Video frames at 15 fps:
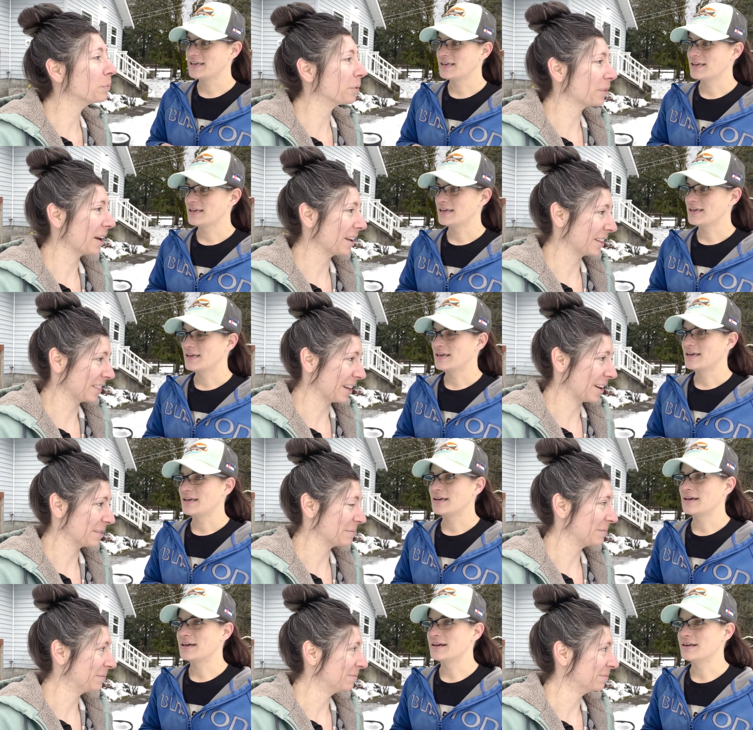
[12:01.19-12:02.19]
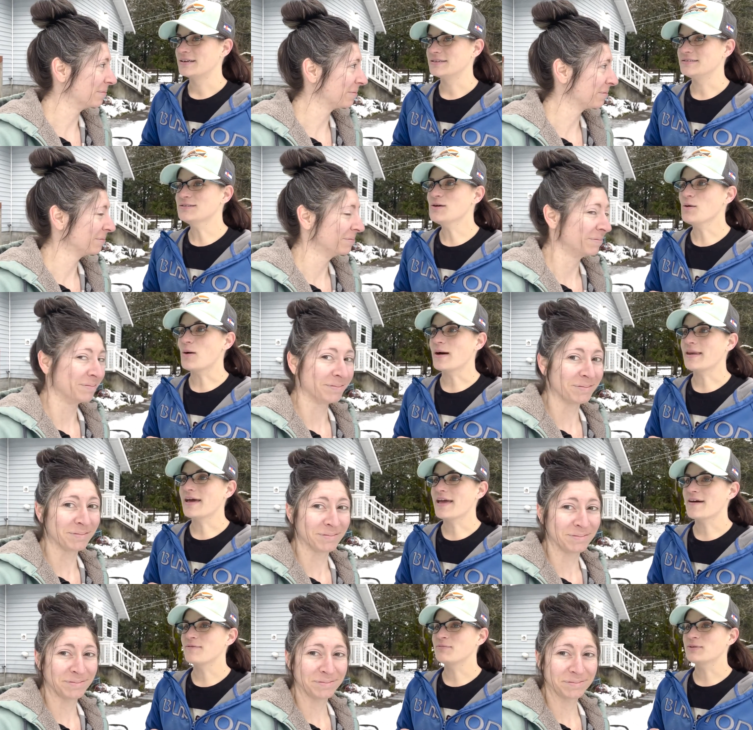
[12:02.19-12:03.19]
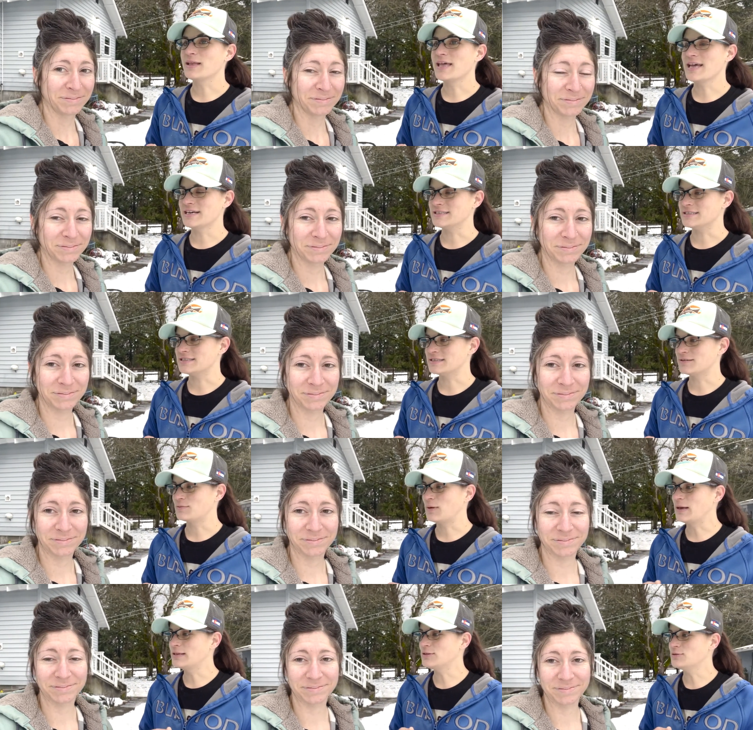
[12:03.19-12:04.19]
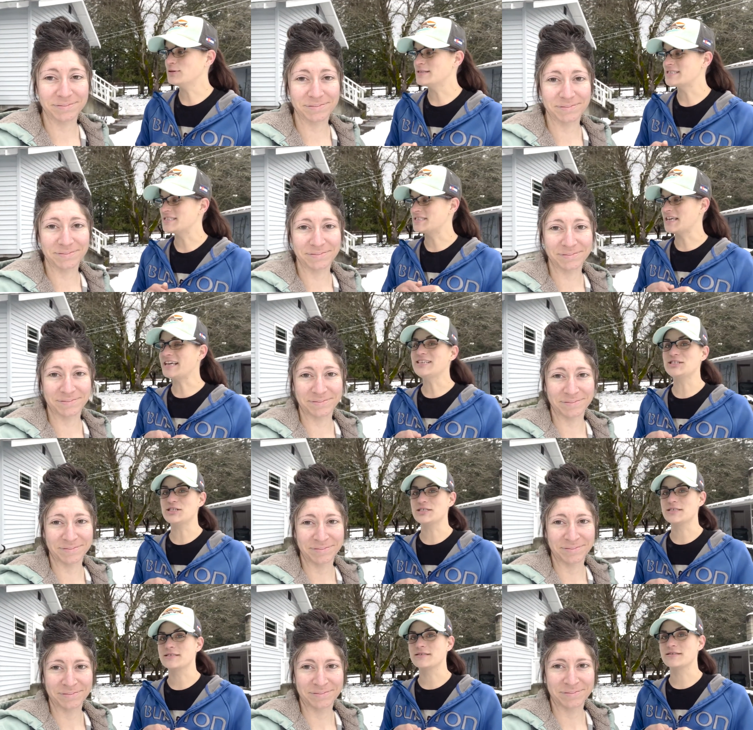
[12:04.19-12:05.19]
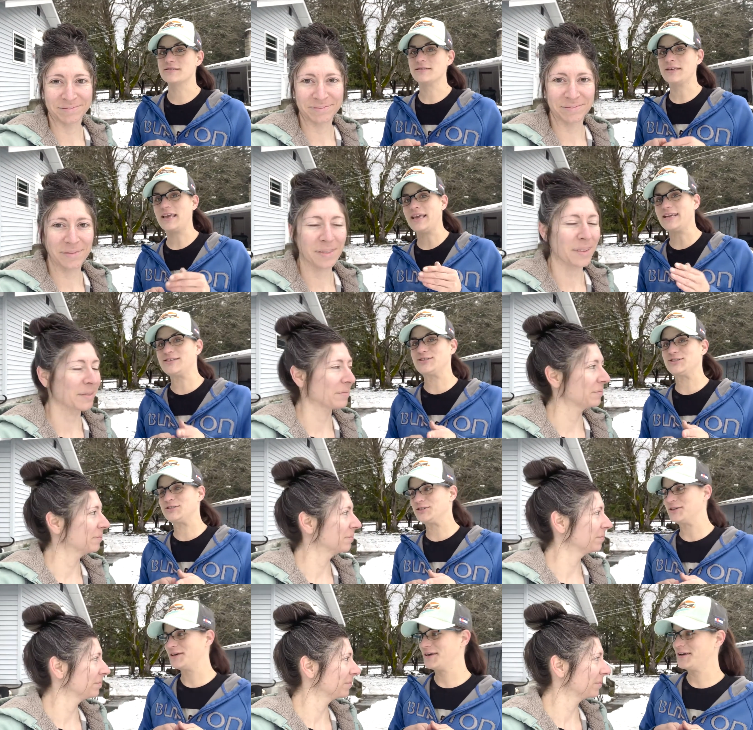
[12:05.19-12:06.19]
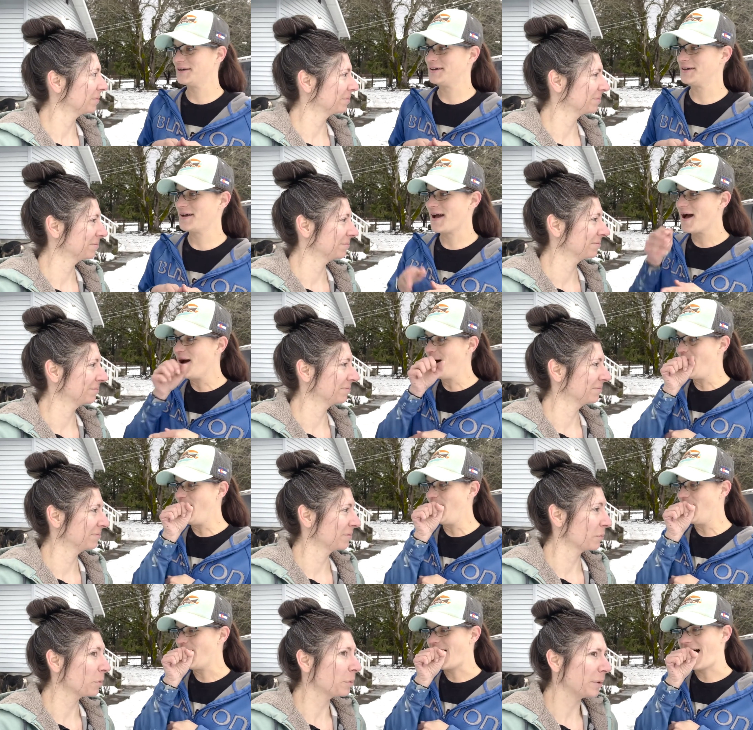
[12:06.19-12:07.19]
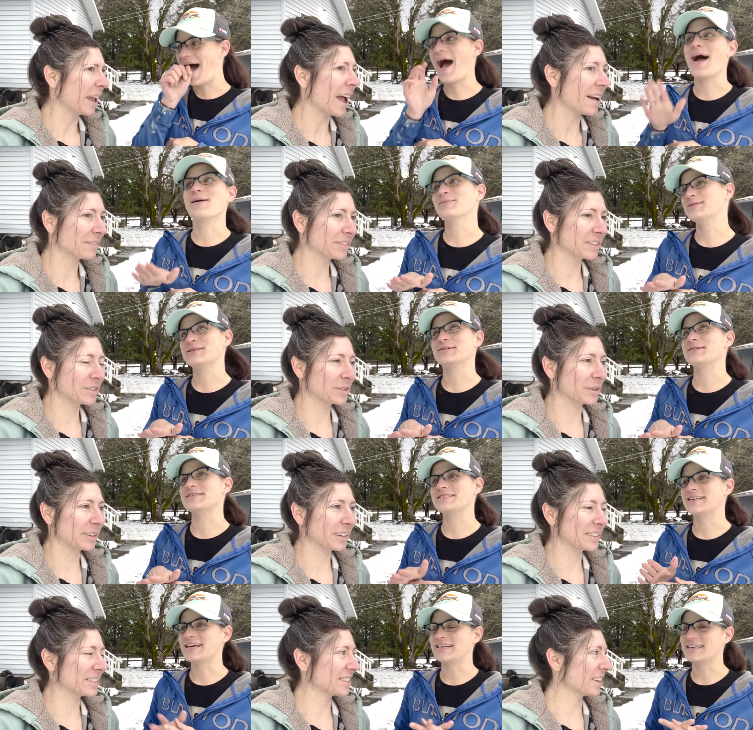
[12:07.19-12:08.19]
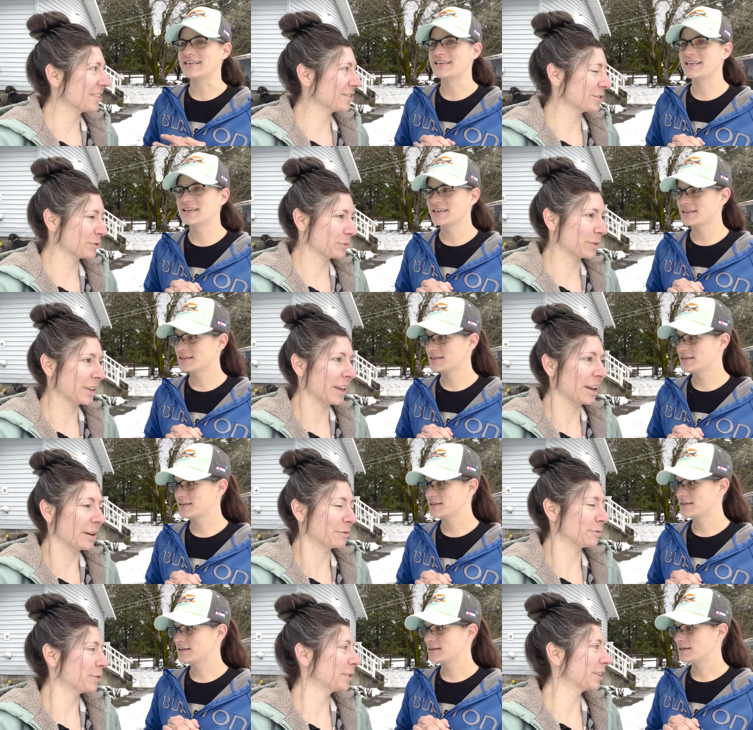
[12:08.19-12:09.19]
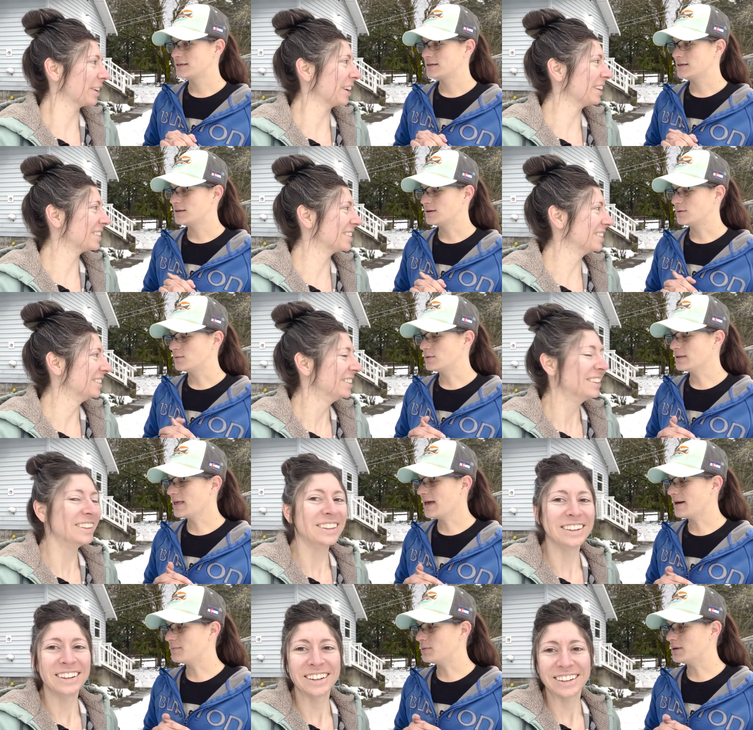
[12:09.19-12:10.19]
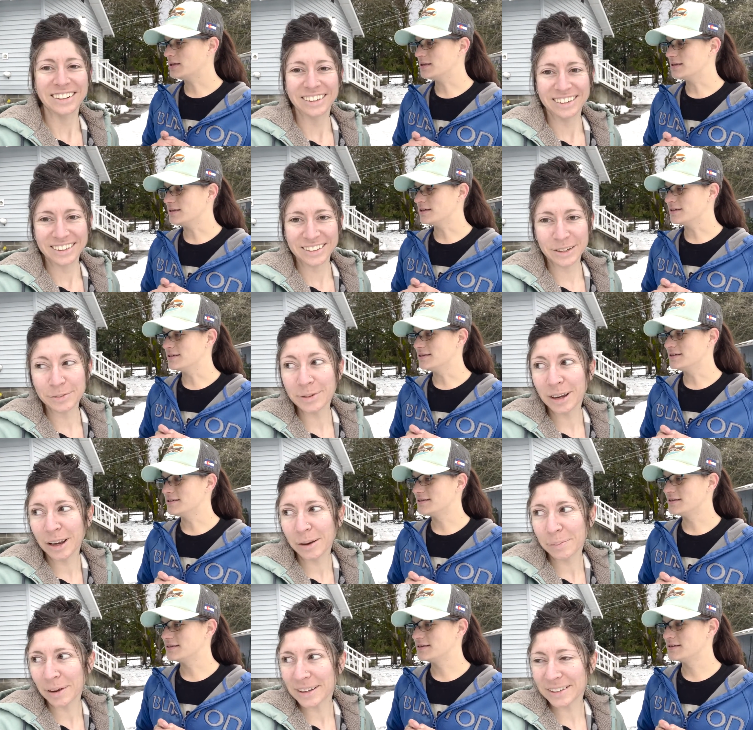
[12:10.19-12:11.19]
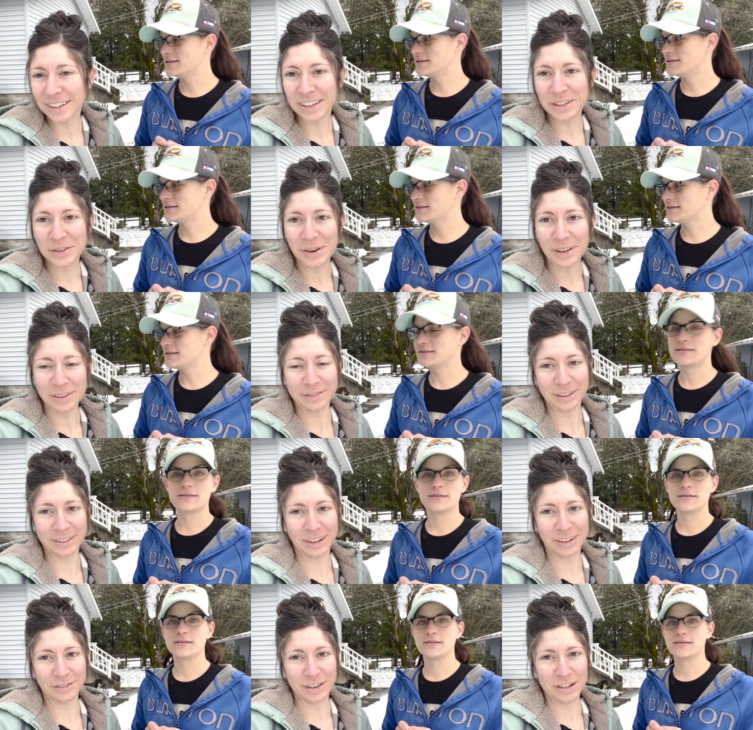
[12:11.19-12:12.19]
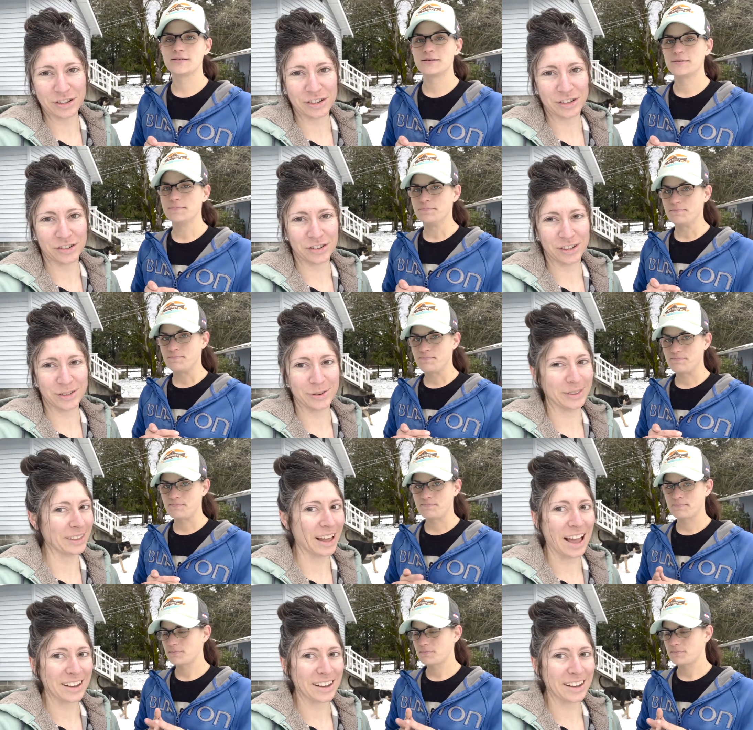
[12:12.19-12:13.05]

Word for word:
Speaker 1: break them. No, and I have plans. We can do it in stages-ish. Well,
Speaker 2: we have to do it in stages or we can't afford it. Well, yeah, but... So we basically do all of our renovations just with the